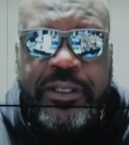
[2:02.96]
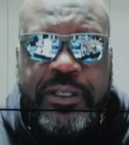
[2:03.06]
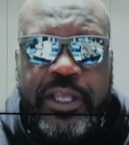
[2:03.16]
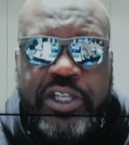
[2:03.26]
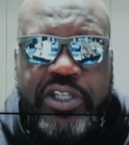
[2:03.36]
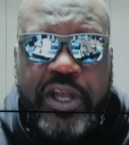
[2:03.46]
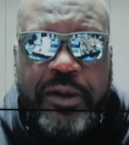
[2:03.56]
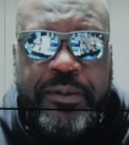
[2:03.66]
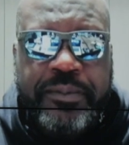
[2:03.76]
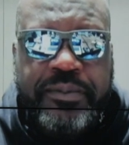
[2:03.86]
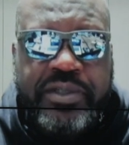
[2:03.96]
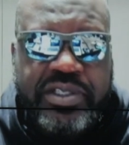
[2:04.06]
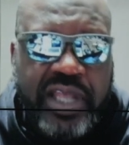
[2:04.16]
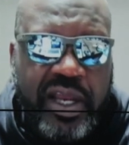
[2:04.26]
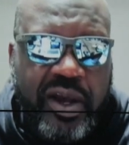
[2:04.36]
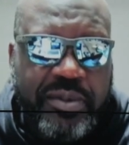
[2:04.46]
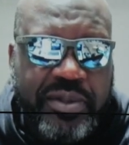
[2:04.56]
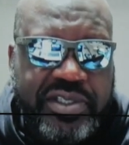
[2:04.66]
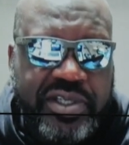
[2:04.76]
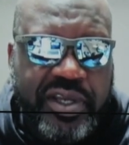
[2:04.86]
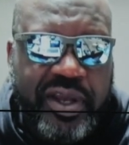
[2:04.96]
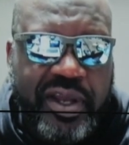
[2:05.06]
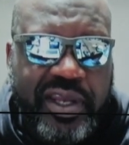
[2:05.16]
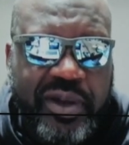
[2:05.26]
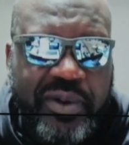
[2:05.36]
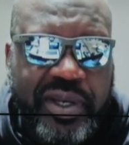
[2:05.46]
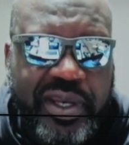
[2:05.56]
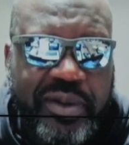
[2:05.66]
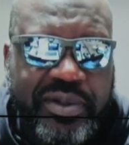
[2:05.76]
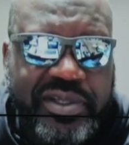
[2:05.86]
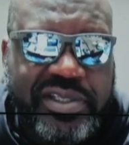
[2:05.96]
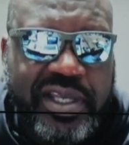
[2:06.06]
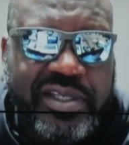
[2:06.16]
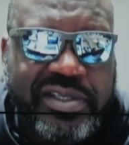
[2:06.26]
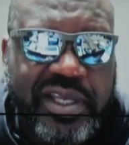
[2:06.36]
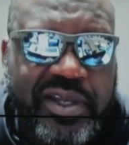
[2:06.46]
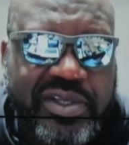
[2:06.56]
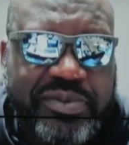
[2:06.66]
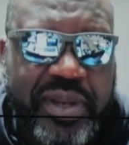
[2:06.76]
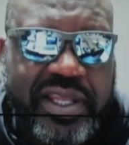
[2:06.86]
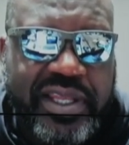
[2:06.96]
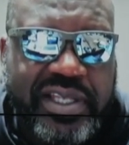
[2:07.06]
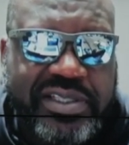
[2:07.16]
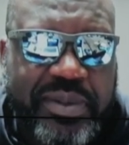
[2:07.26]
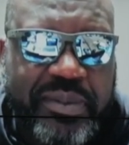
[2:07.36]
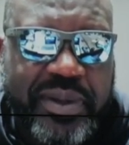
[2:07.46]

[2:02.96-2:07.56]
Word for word: Yes, sir. Just like I almost took you out that one day when you said said those bad things about me.